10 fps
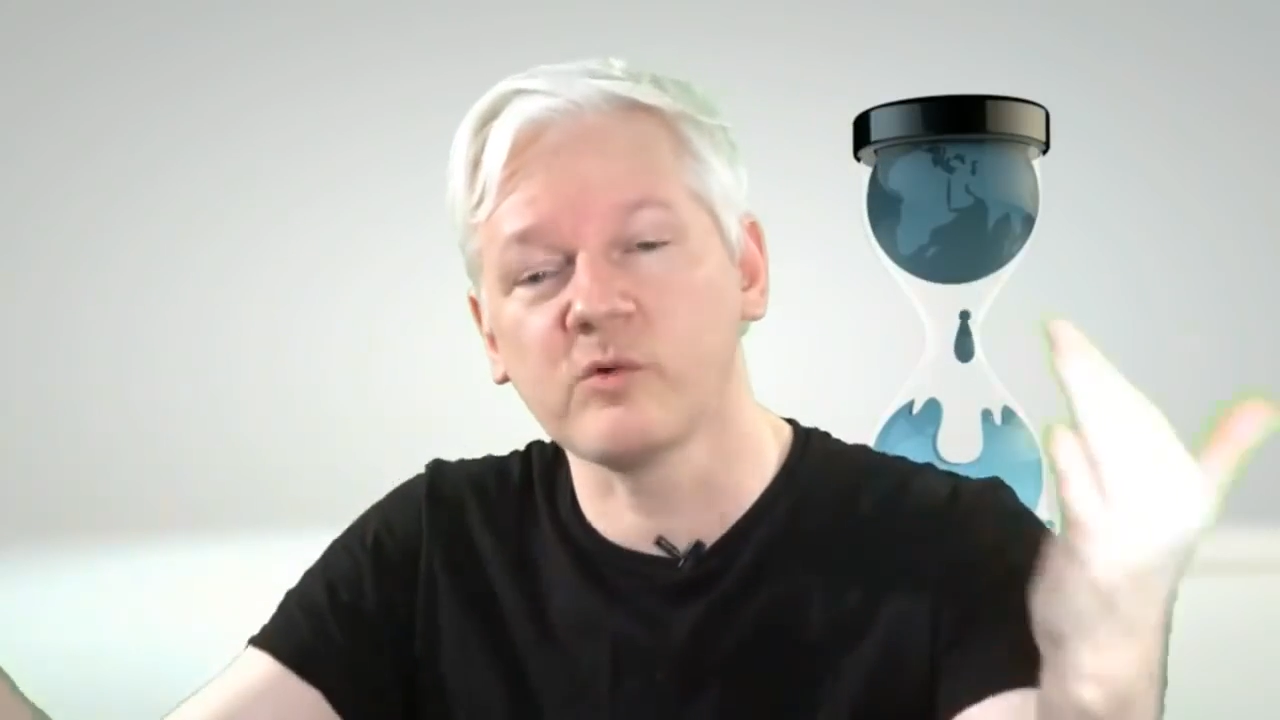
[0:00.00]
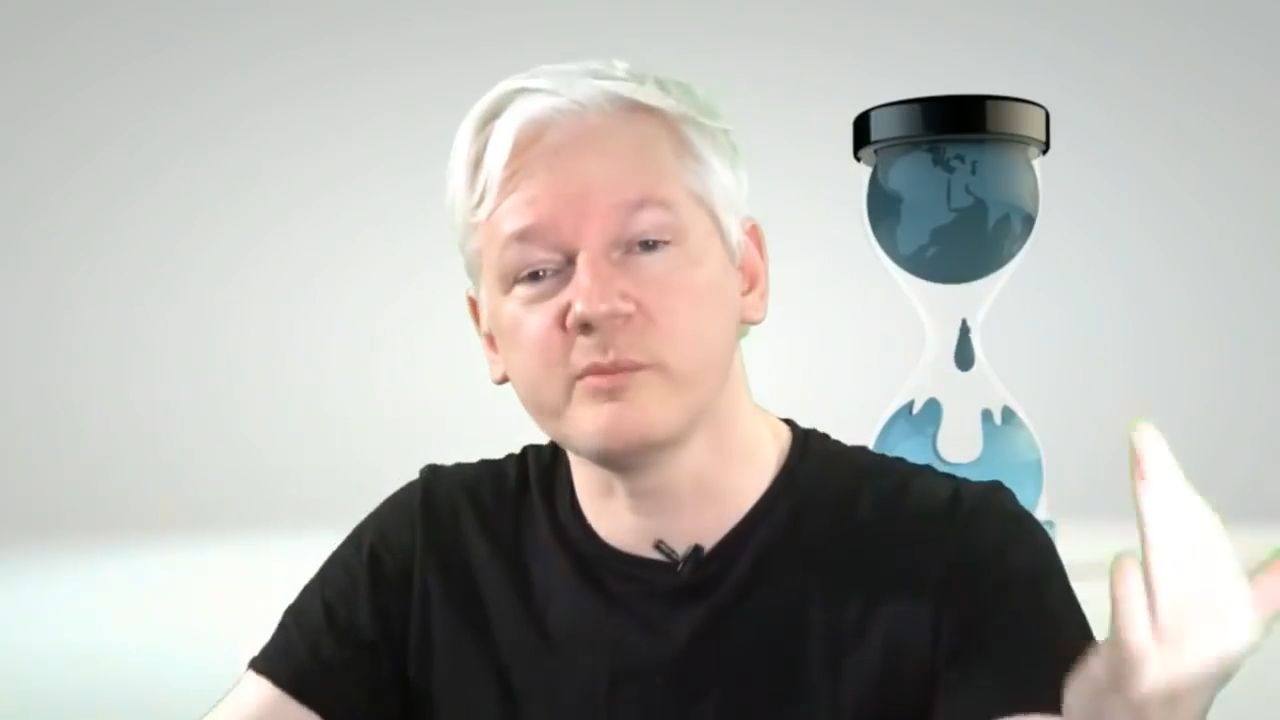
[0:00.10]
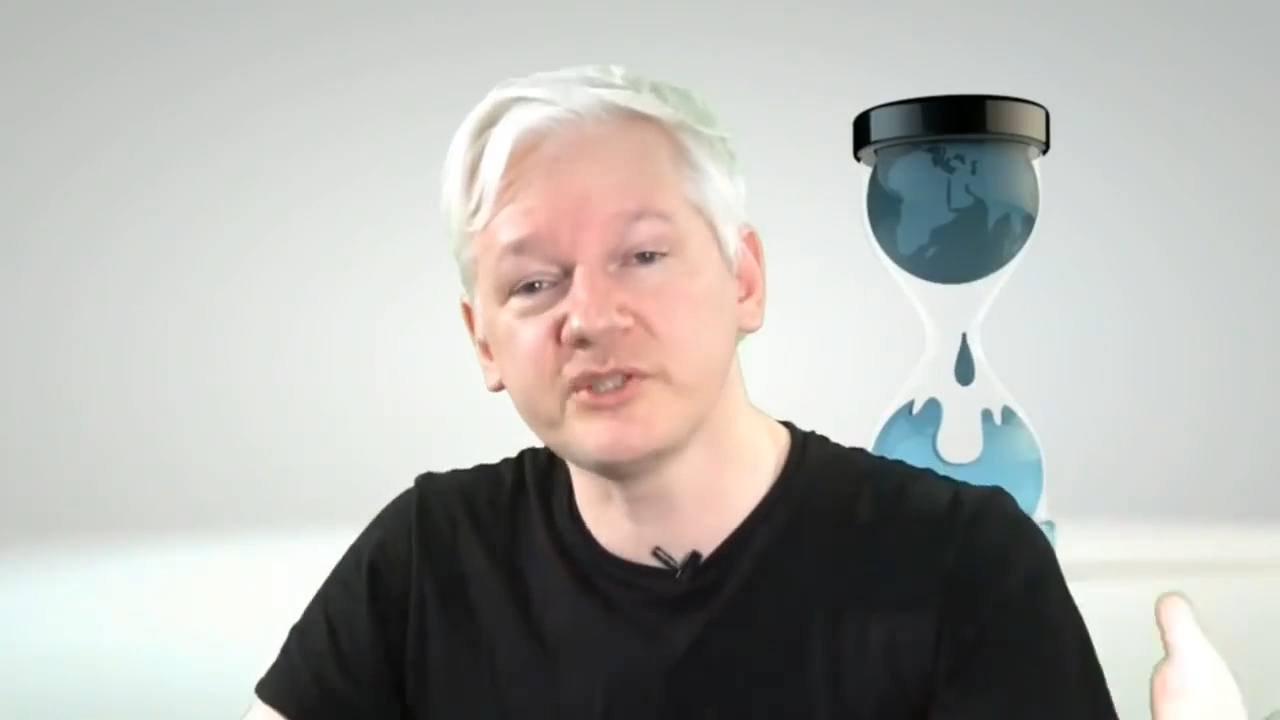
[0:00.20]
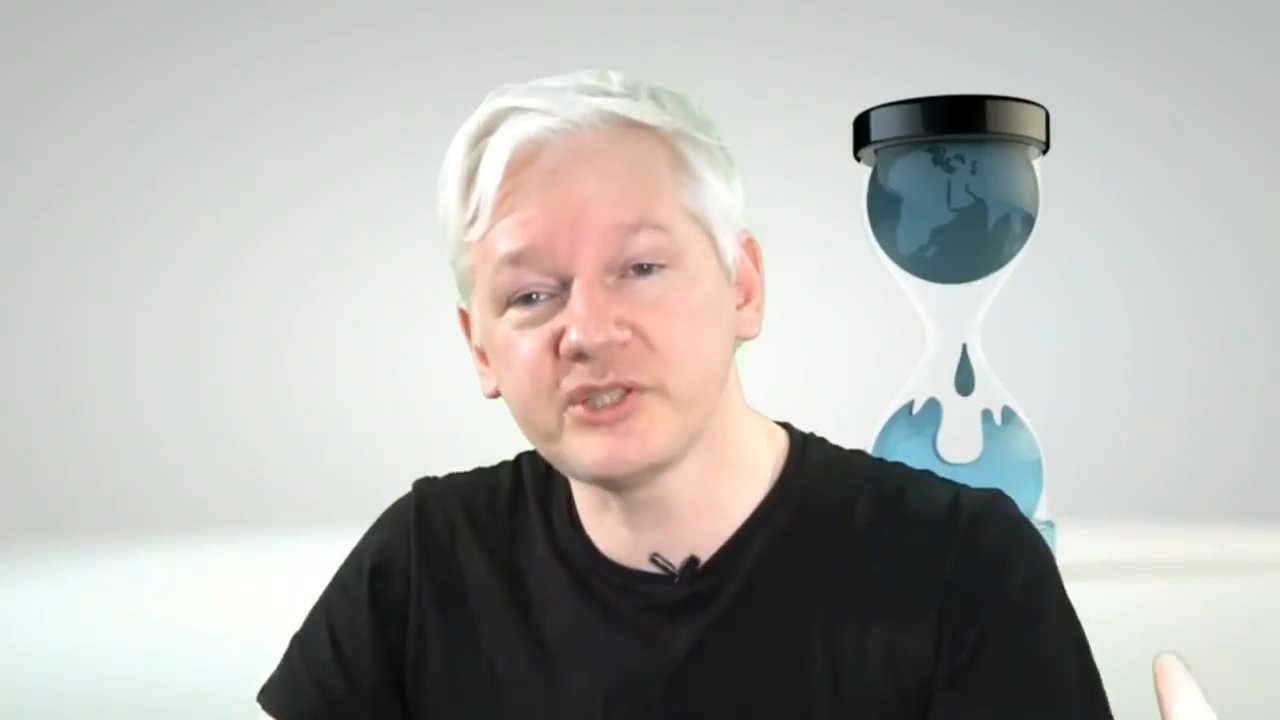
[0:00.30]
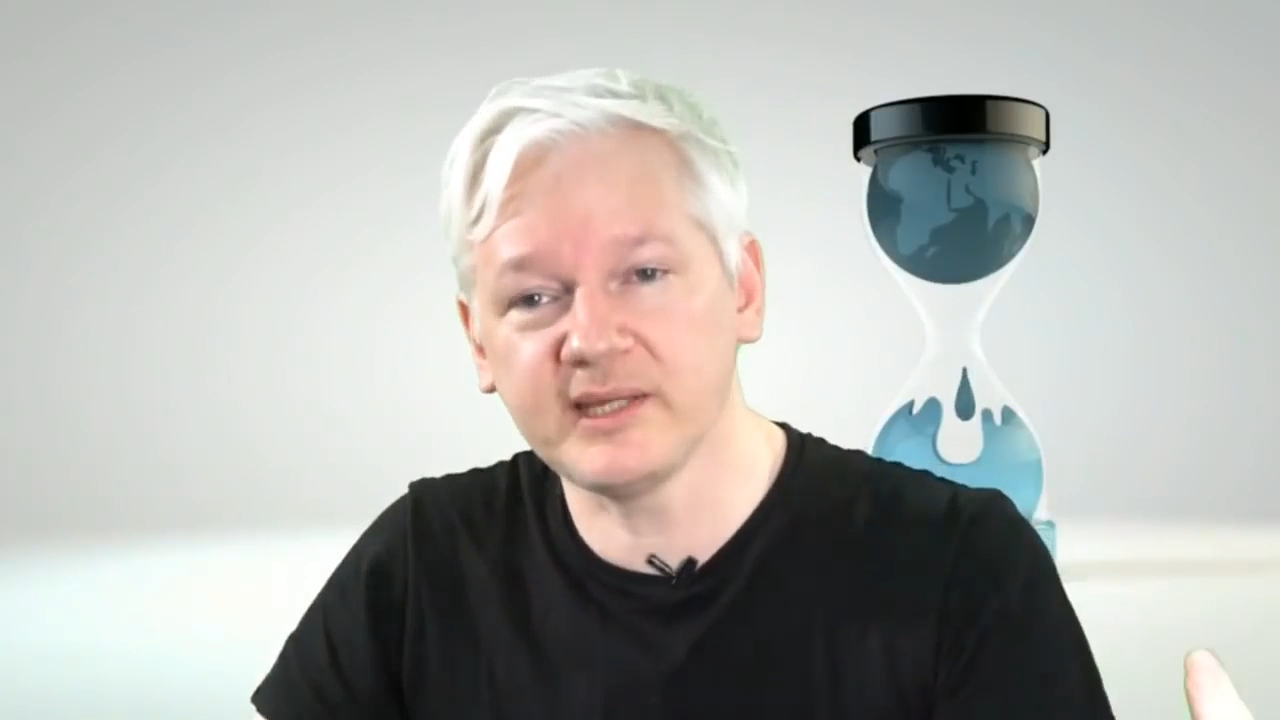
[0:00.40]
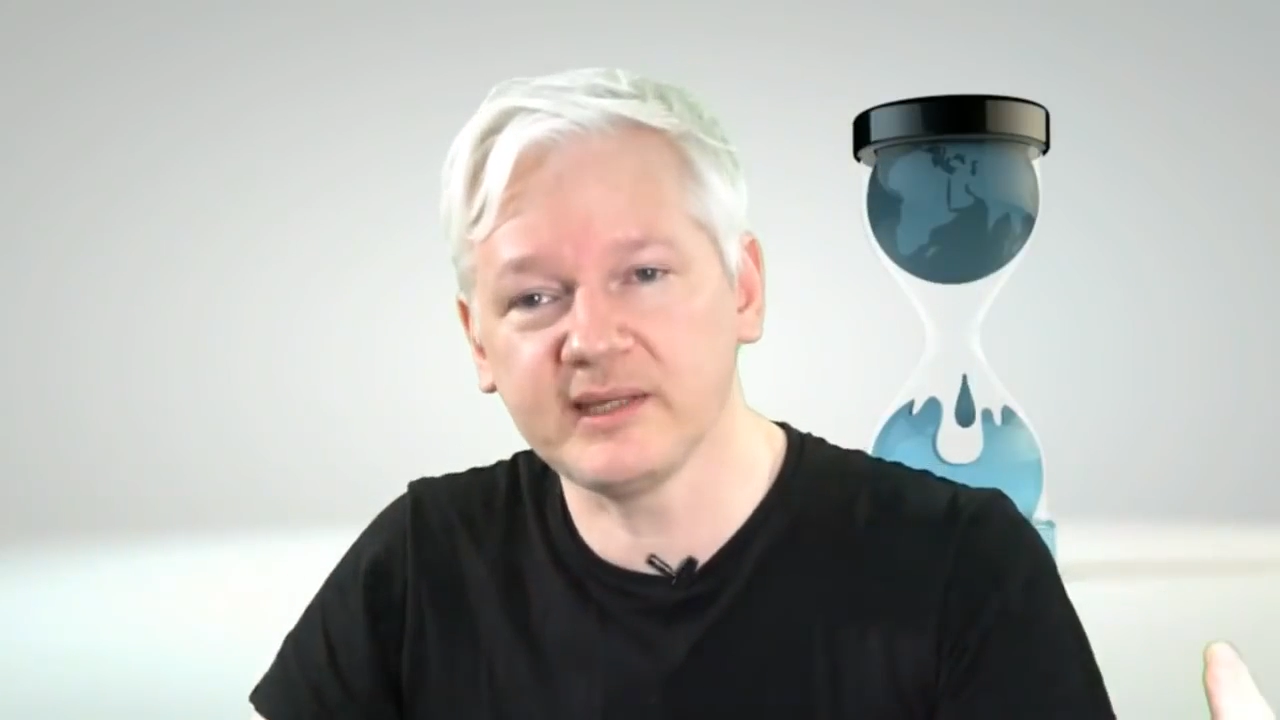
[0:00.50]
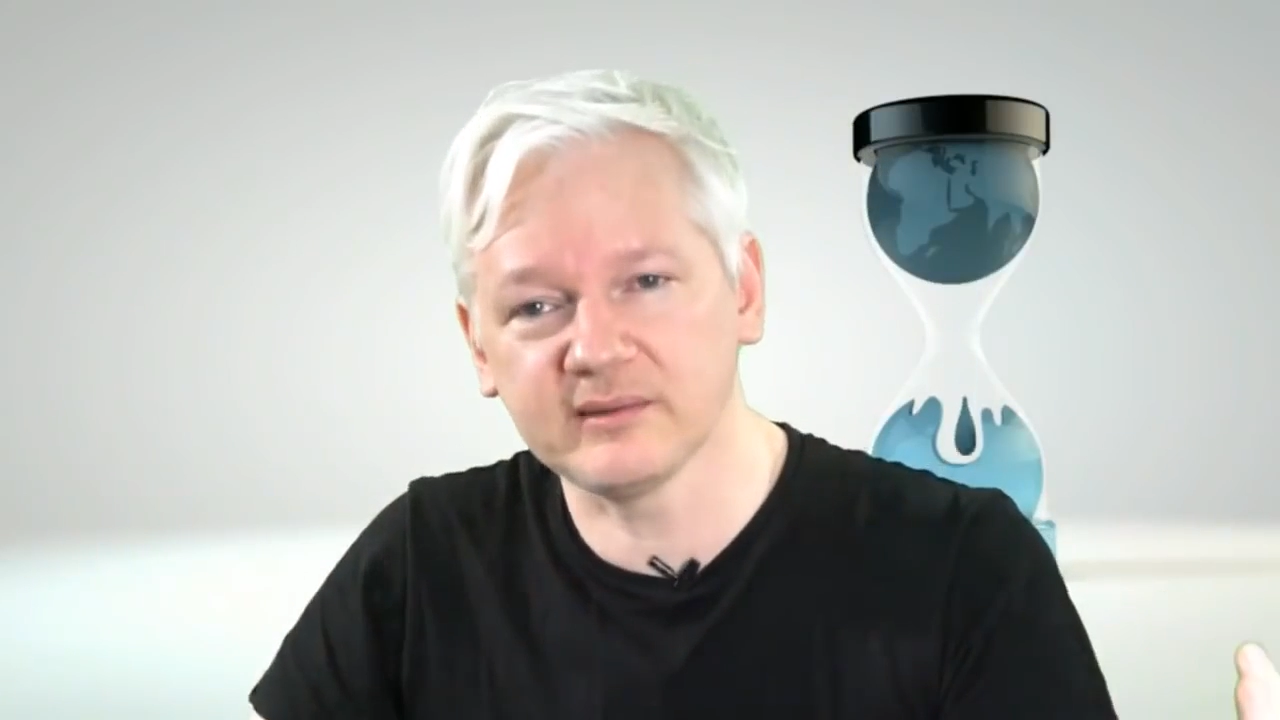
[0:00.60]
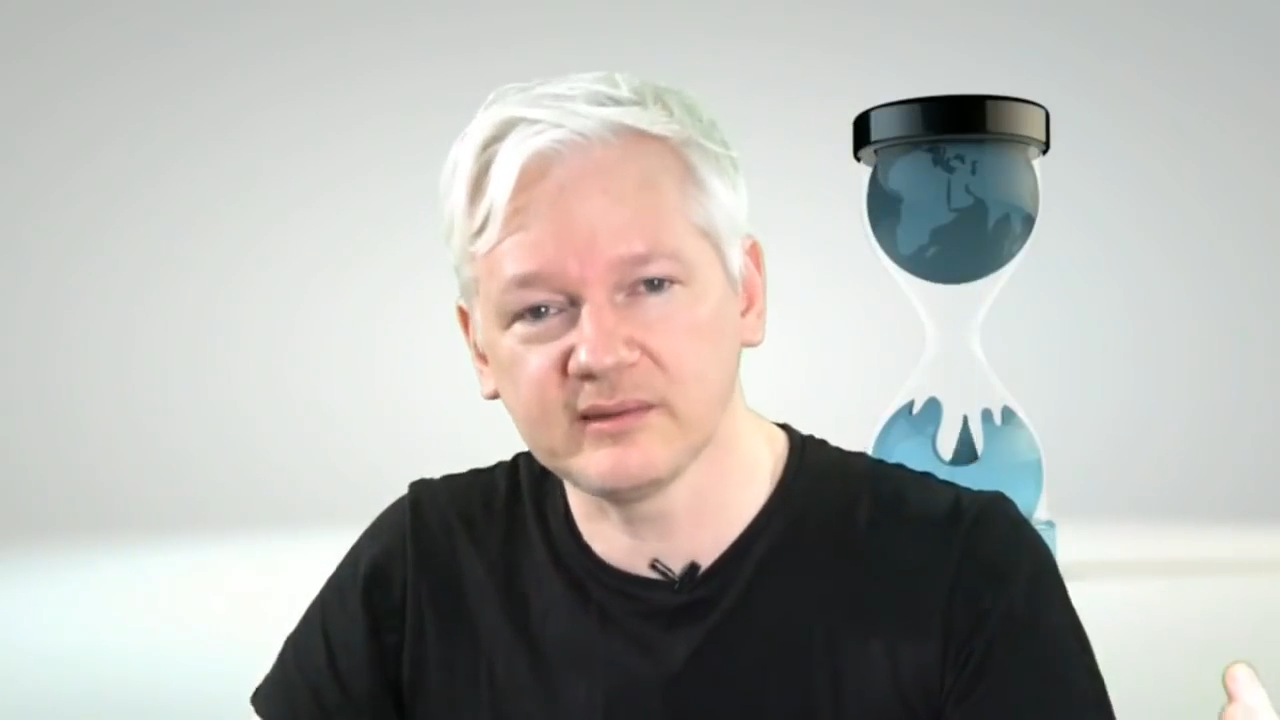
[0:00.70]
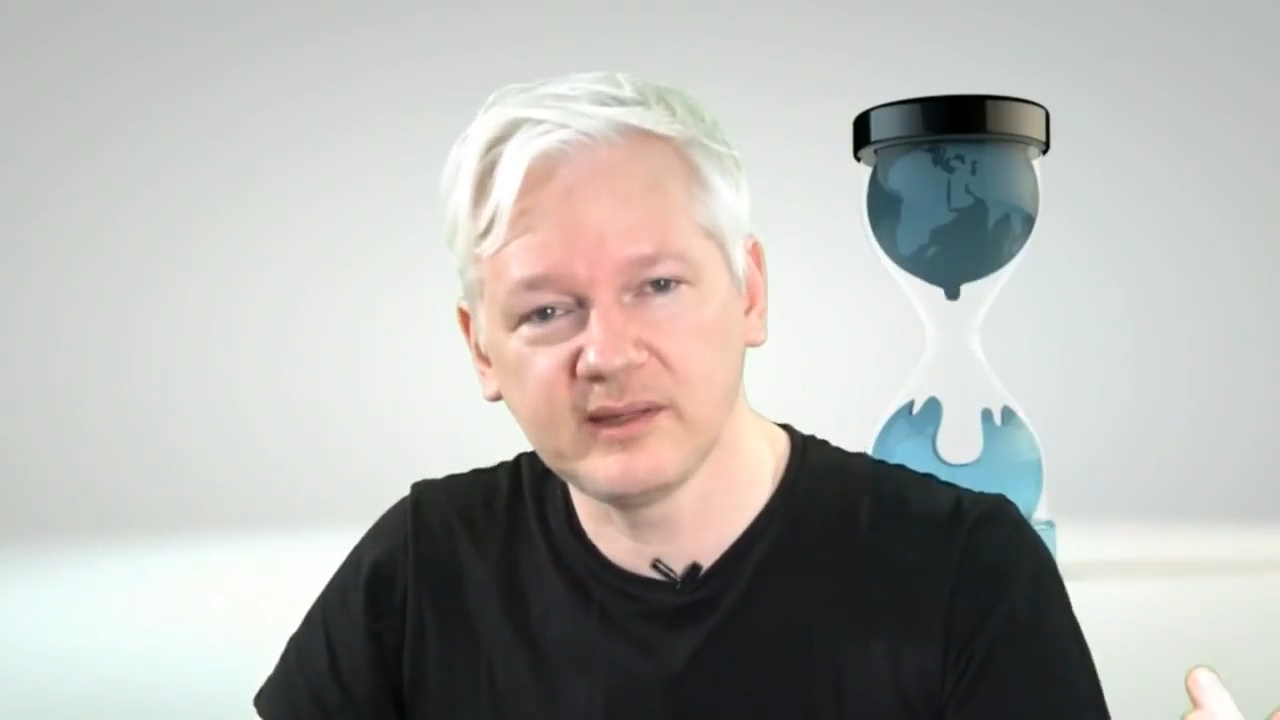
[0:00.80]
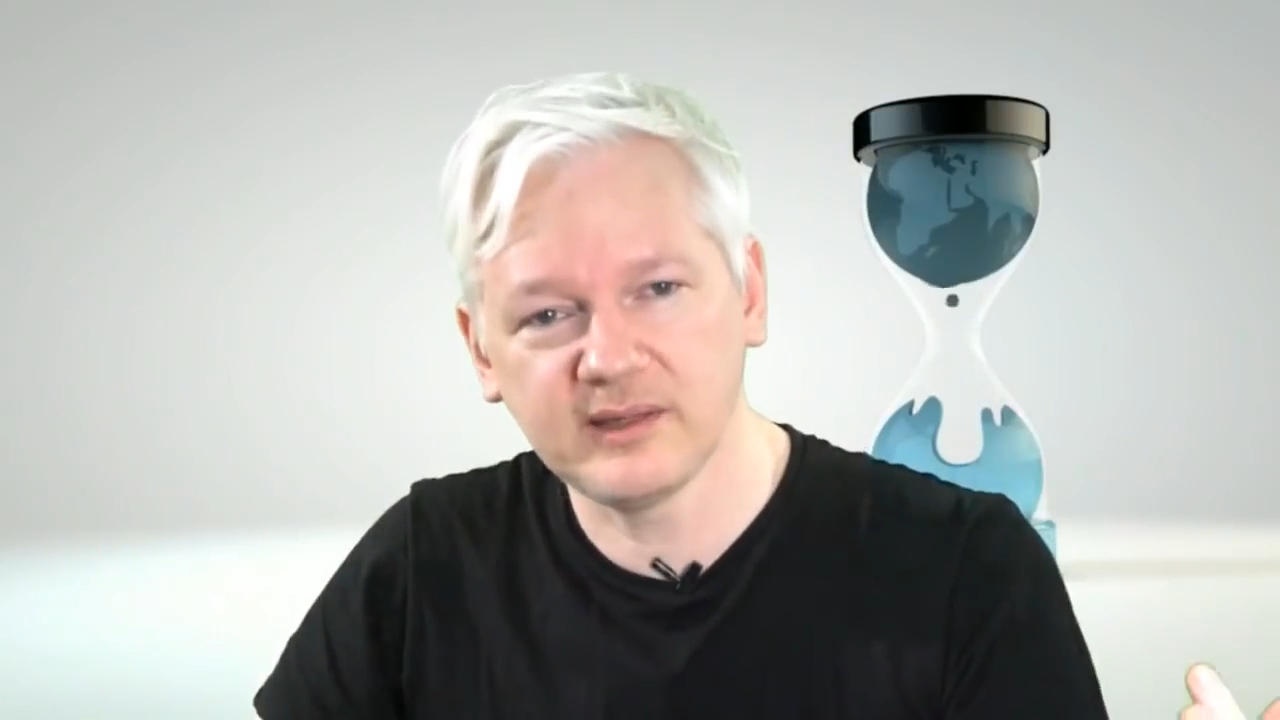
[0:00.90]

machine